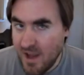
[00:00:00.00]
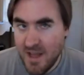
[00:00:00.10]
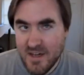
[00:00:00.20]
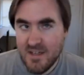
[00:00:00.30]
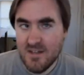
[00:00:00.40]
of
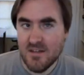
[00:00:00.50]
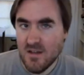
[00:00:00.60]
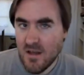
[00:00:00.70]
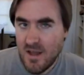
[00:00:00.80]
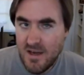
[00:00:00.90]
any
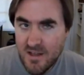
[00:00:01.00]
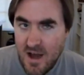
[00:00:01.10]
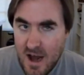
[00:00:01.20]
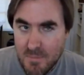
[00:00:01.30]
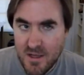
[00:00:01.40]

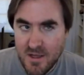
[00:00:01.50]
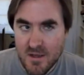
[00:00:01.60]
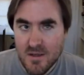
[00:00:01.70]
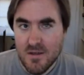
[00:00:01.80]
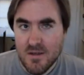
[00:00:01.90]
copy
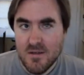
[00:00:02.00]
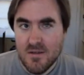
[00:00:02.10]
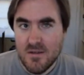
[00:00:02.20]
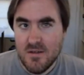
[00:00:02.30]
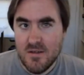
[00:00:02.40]

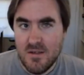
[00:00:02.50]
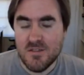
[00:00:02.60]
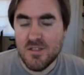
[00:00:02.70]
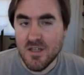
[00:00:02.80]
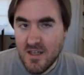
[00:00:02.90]

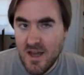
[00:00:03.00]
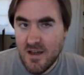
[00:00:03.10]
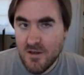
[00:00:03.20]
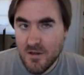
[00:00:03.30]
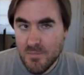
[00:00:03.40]
is to
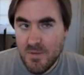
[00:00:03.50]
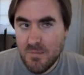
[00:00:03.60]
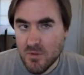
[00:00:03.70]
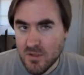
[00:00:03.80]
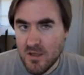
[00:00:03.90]
get
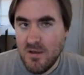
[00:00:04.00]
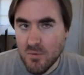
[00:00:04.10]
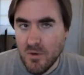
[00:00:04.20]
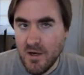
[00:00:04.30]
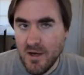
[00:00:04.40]
people to
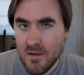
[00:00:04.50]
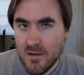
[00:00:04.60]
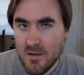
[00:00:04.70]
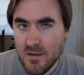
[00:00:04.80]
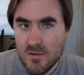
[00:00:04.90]
keep reading,
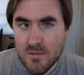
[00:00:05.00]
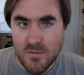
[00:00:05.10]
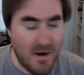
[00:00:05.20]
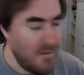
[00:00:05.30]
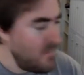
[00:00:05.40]

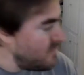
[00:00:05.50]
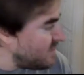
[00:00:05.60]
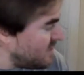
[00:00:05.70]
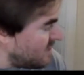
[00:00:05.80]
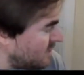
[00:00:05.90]
right?
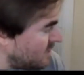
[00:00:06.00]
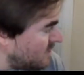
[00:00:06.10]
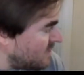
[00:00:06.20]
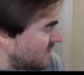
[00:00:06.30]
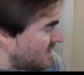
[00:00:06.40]

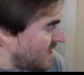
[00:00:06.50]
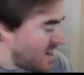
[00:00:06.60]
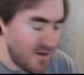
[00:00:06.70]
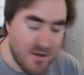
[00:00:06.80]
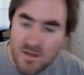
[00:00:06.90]

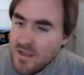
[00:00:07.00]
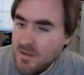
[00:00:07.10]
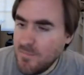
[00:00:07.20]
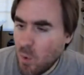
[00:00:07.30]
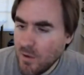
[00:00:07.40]
And
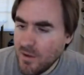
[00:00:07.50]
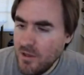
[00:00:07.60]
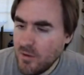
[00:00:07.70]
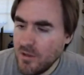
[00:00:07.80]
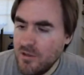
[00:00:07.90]
the more
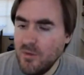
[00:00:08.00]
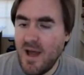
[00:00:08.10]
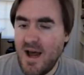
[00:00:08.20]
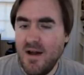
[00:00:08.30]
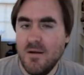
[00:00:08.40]
that you can do
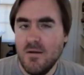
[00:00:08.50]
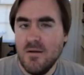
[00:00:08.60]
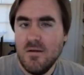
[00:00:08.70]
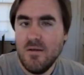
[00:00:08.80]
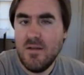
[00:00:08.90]
that,
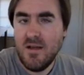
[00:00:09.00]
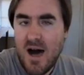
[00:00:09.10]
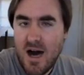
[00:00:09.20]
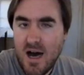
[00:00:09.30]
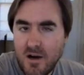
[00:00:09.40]
the
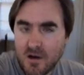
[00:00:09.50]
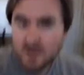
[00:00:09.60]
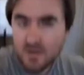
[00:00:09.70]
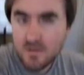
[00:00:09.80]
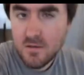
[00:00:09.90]

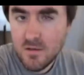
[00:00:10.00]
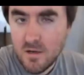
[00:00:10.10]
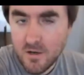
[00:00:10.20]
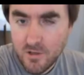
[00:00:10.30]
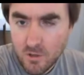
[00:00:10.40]
higher
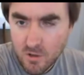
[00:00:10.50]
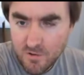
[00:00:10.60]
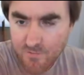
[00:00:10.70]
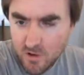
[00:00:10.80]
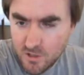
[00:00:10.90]
your
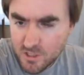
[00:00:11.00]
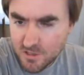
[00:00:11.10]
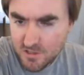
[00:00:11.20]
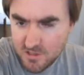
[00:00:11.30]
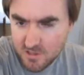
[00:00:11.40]

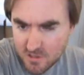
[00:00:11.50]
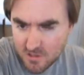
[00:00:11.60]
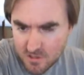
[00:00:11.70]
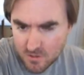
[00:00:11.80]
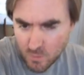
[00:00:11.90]
conversions
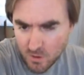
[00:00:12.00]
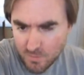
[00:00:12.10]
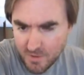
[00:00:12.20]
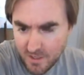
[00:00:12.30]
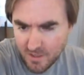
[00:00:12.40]

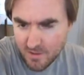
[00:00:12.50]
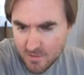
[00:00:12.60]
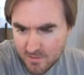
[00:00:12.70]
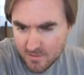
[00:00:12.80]
will be.